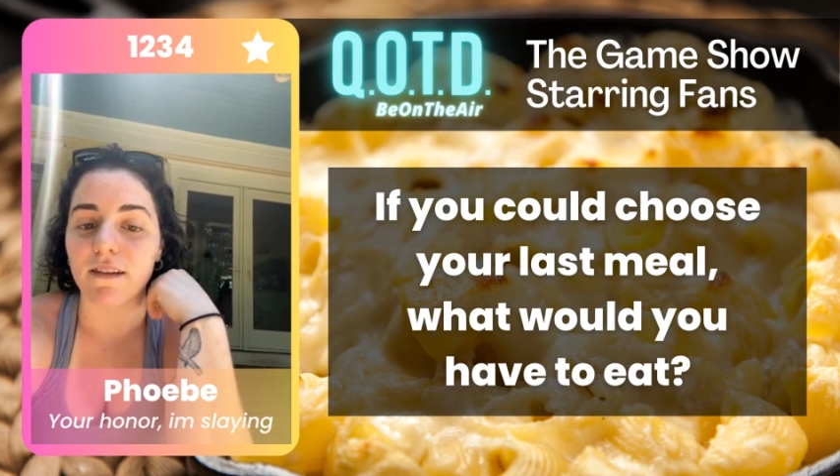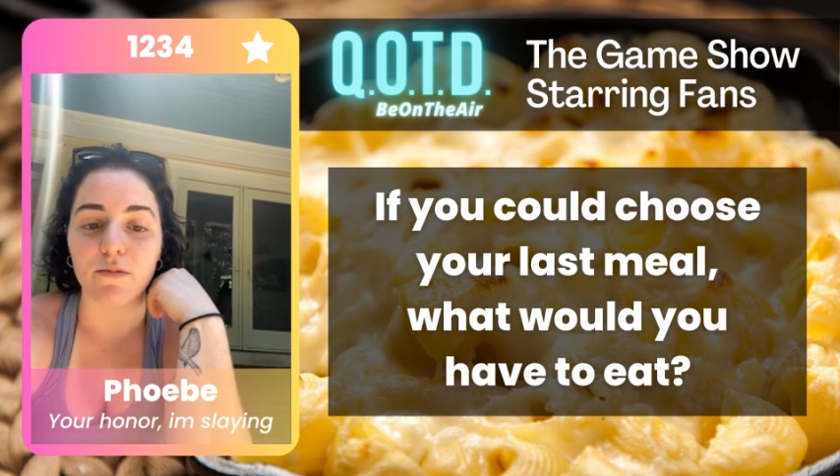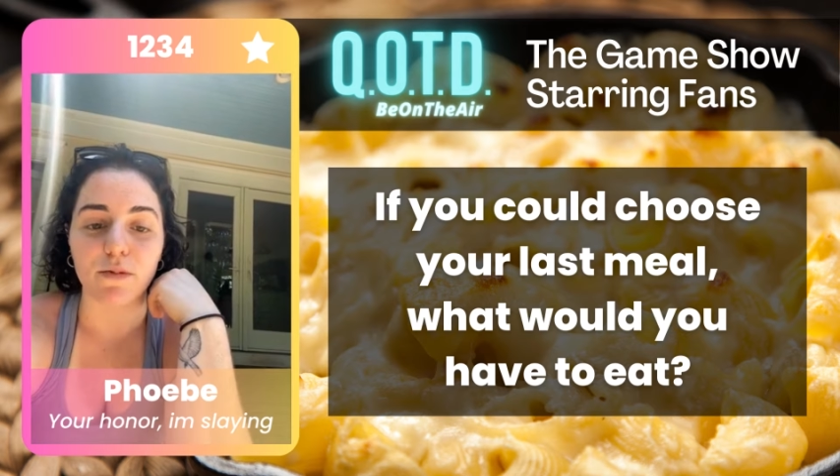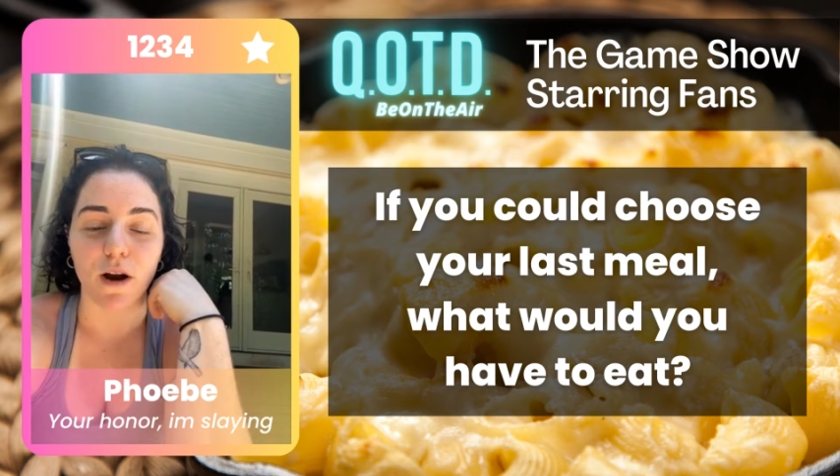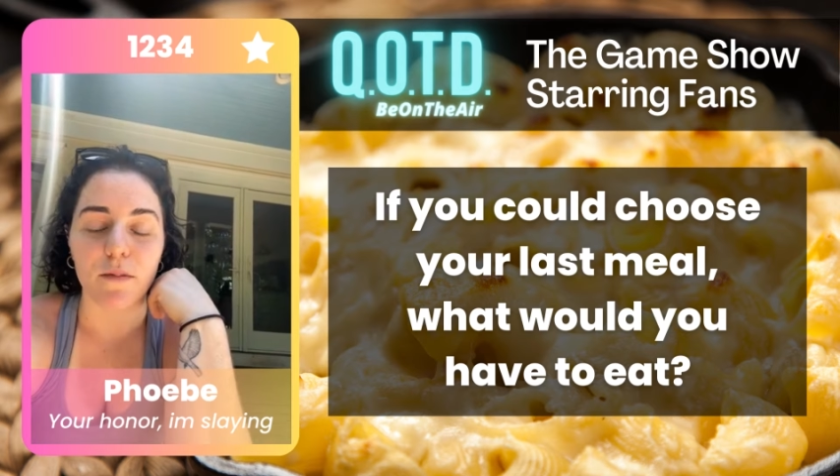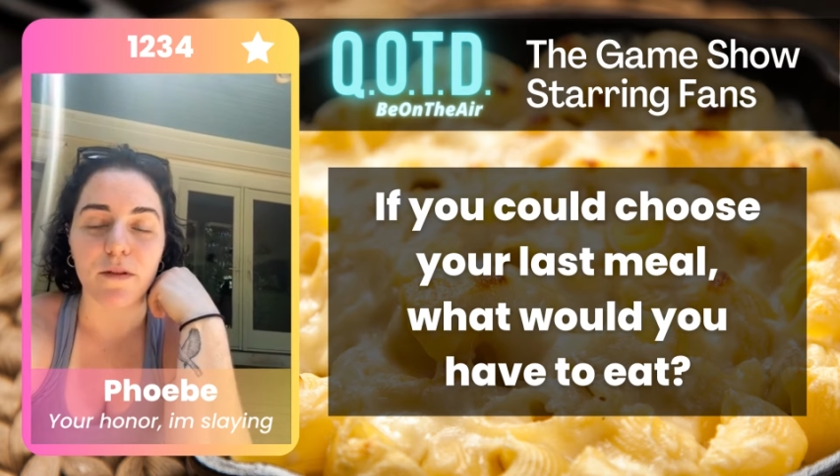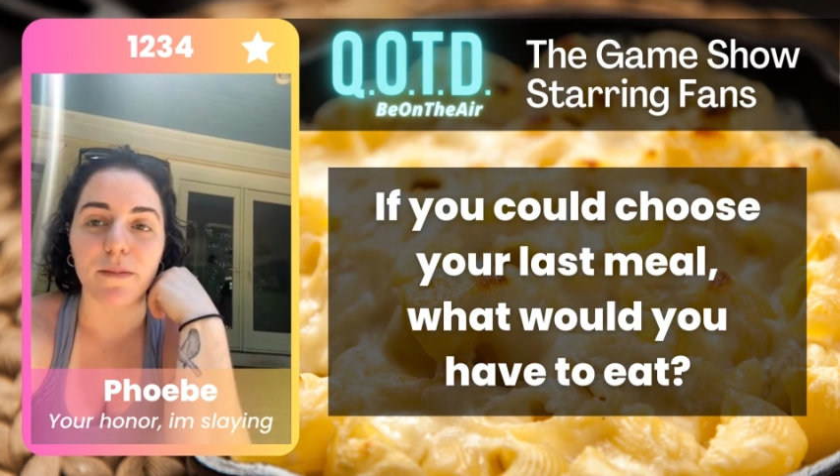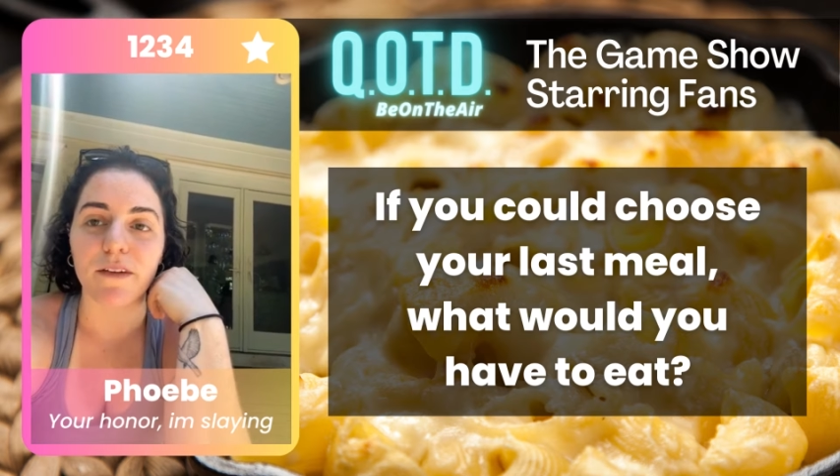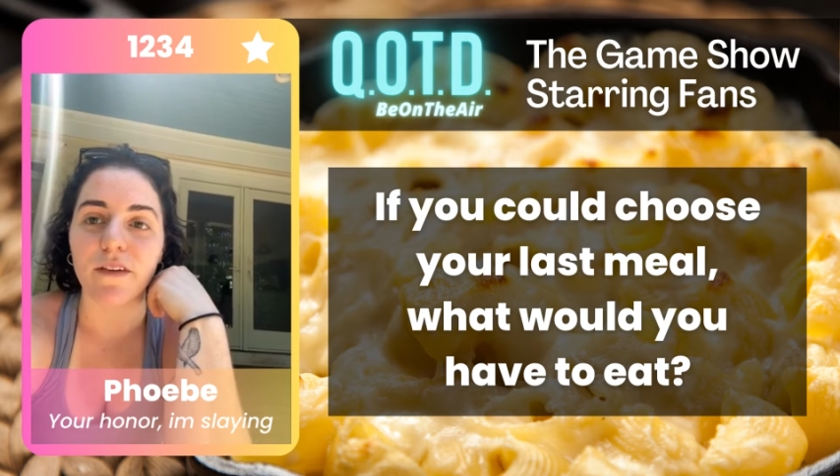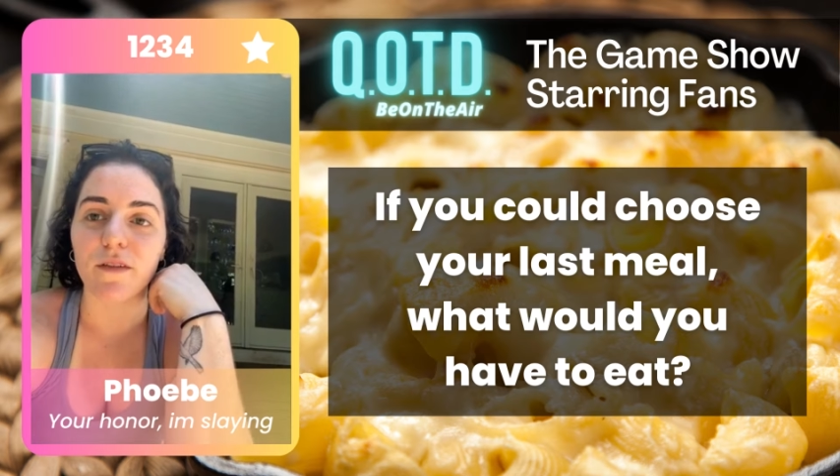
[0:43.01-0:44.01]
is probably
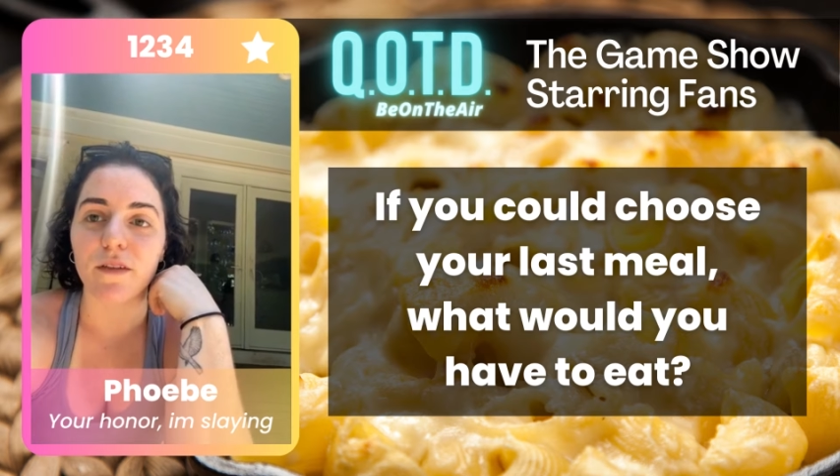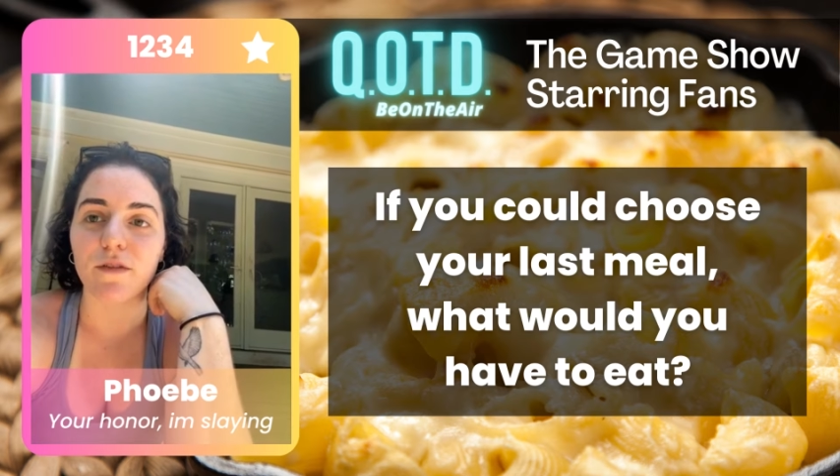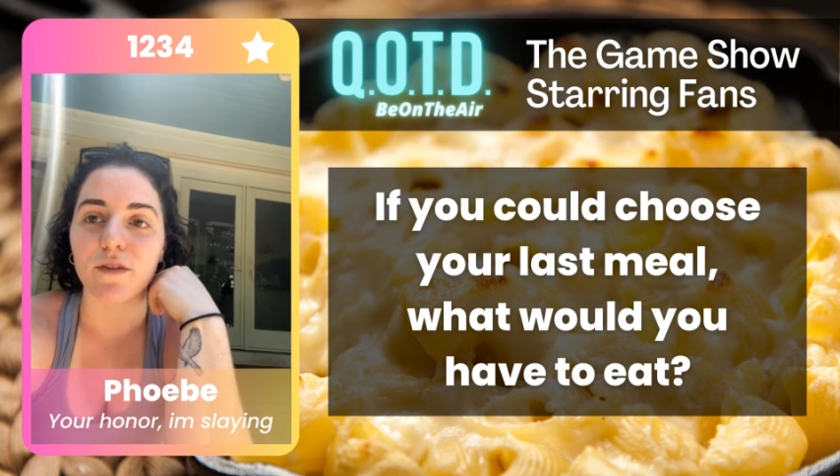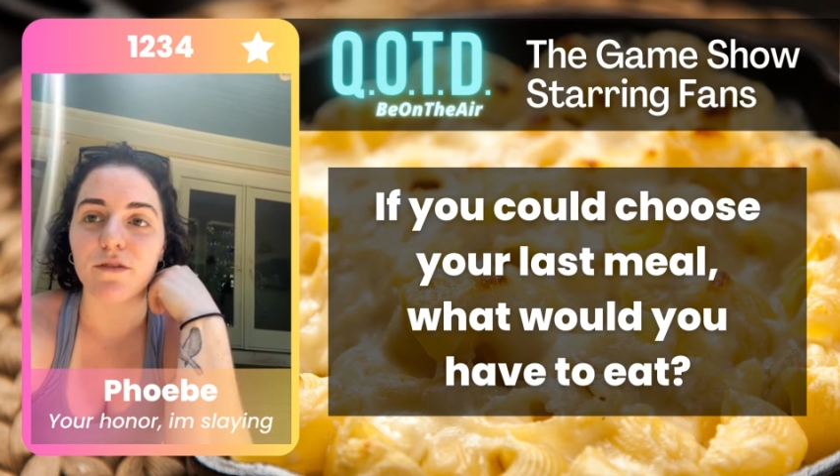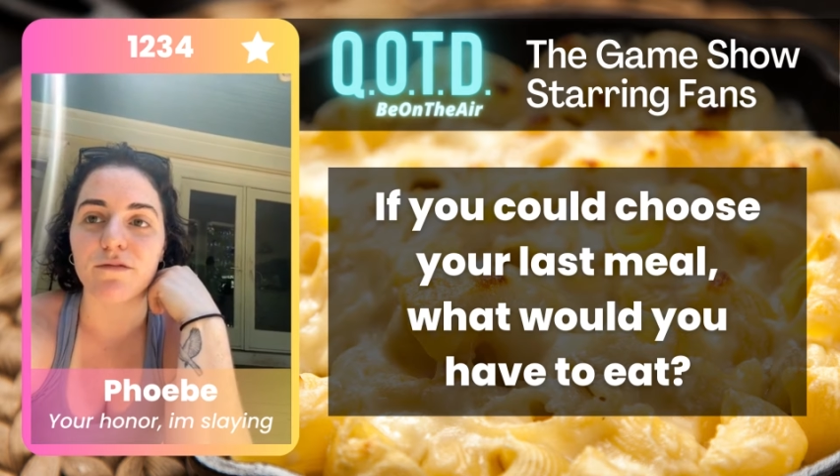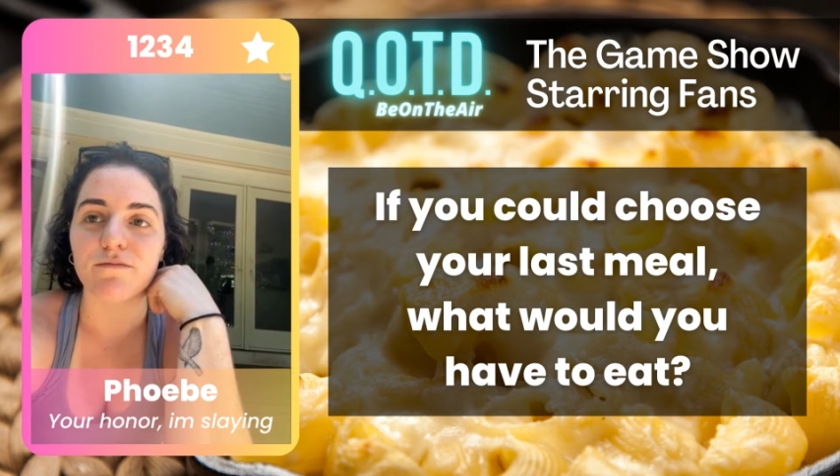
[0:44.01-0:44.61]
my favorite food,